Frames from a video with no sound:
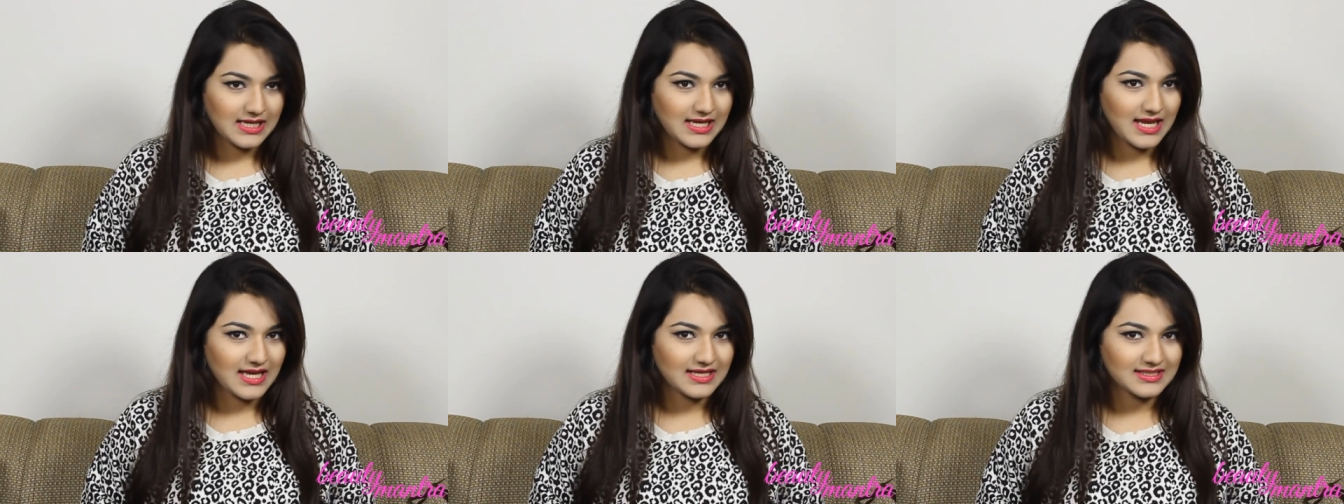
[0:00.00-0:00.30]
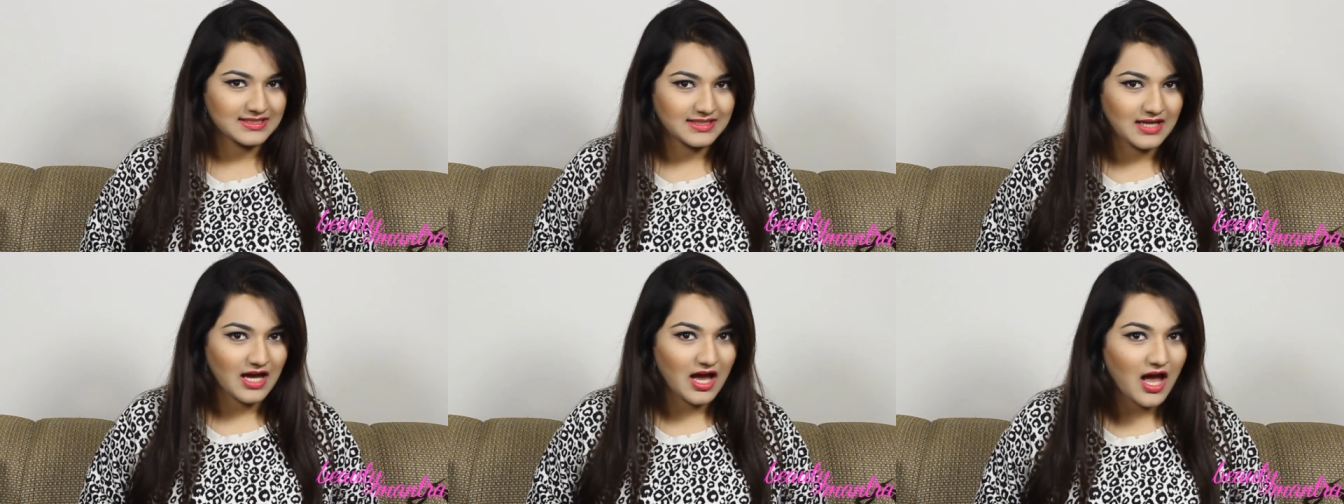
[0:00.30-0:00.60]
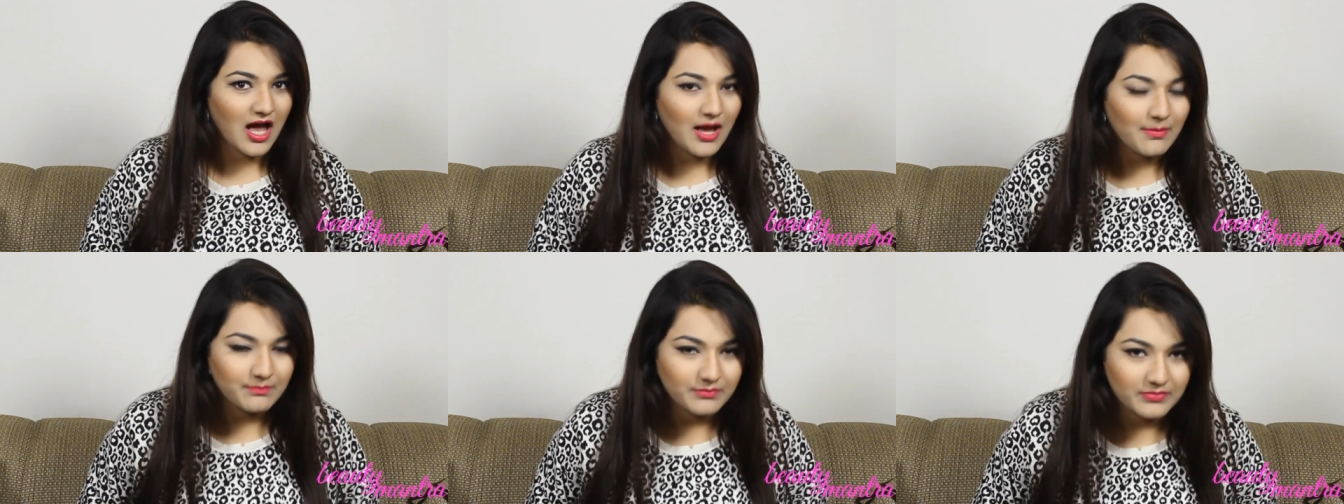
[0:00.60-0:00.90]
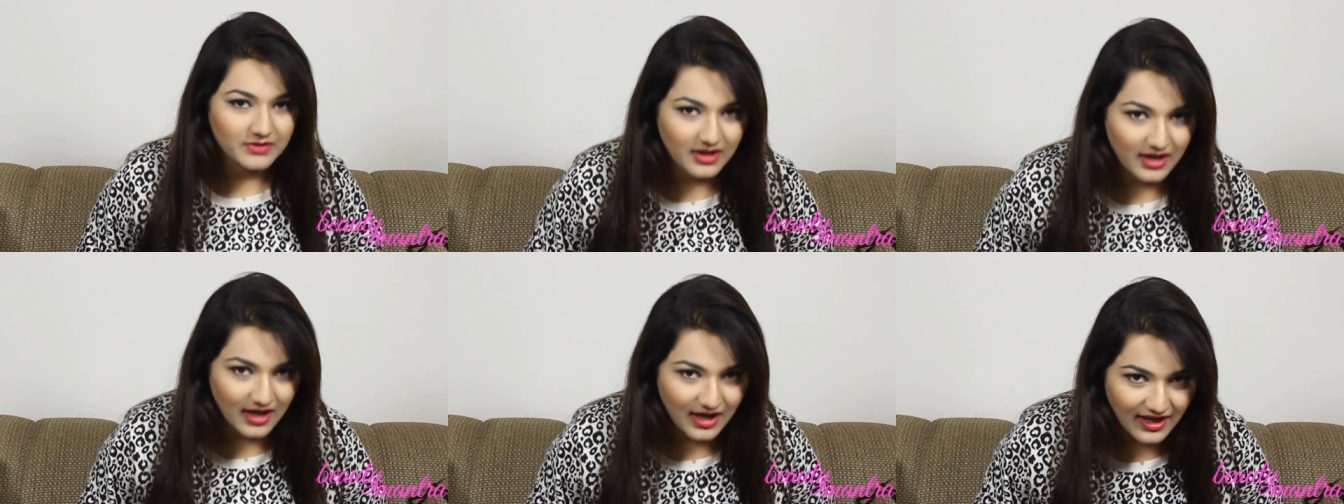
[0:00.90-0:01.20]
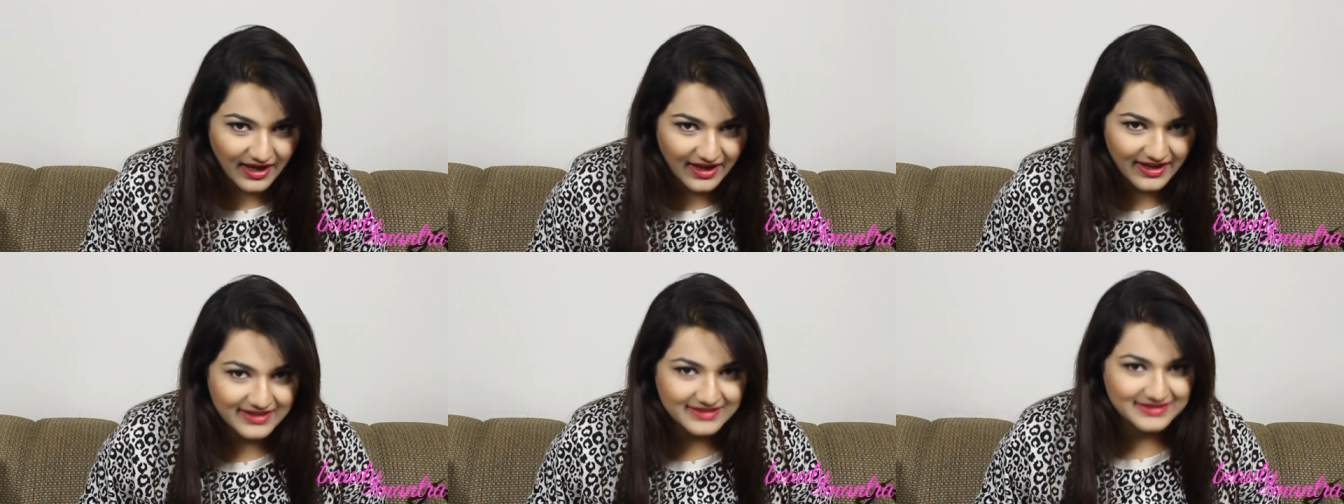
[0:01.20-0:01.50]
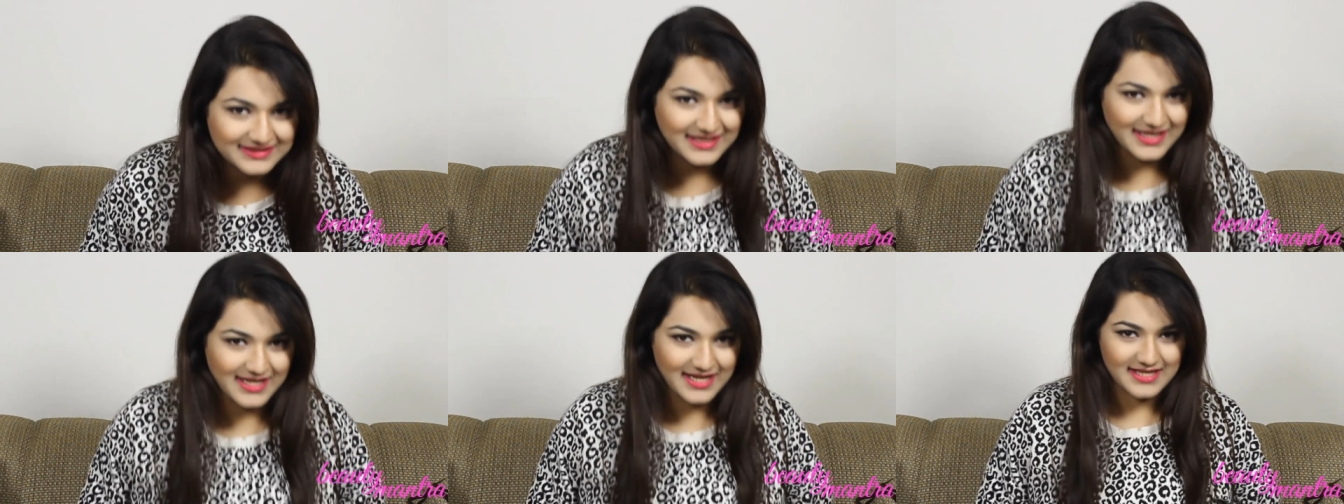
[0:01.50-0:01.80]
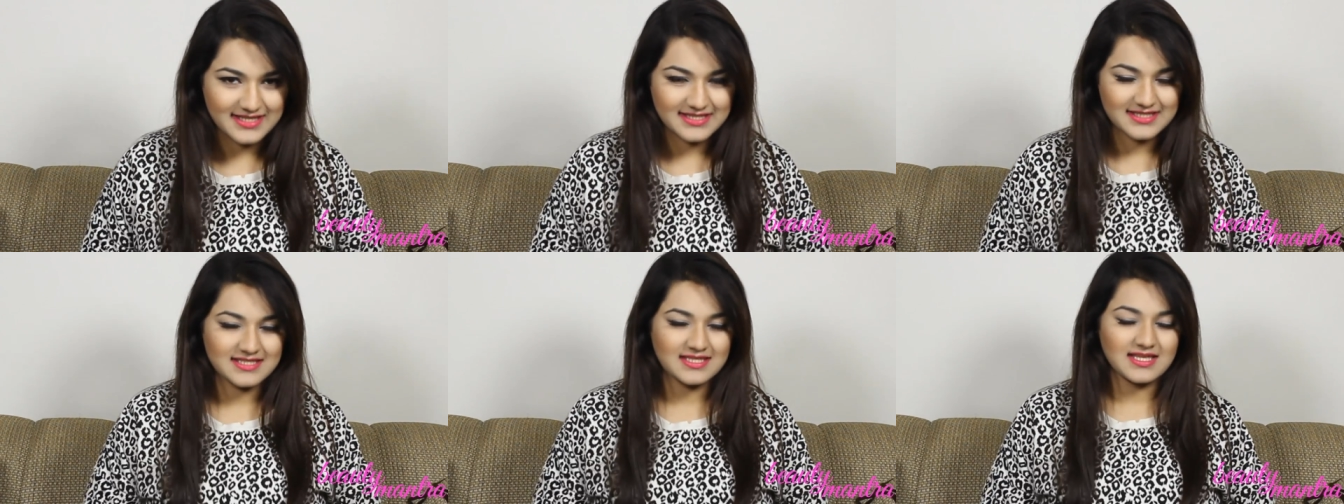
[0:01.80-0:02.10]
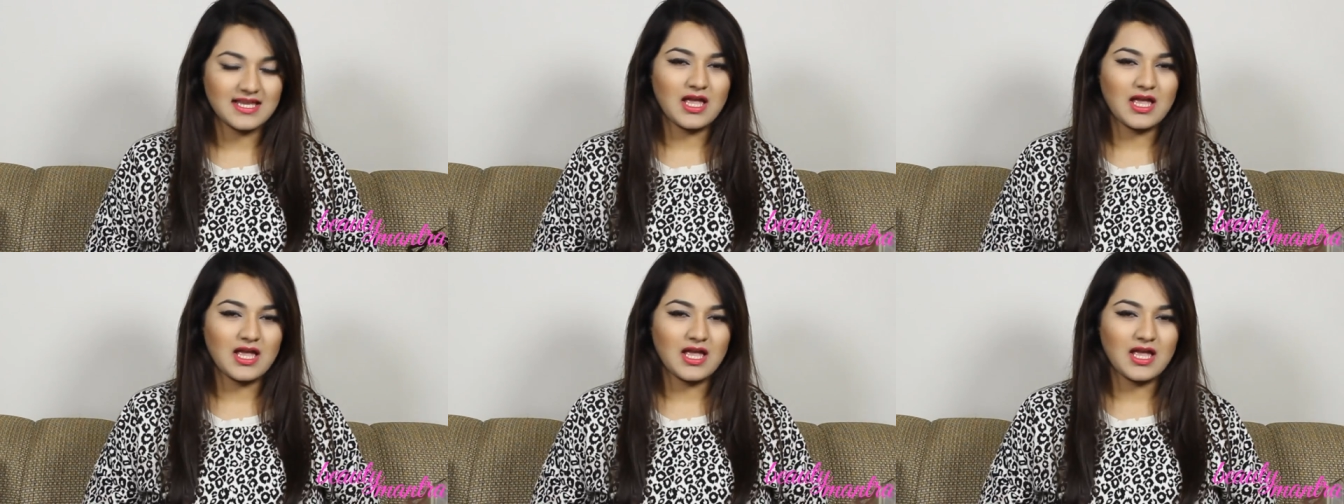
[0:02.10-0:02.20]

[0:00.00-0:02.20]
Next up, guys, is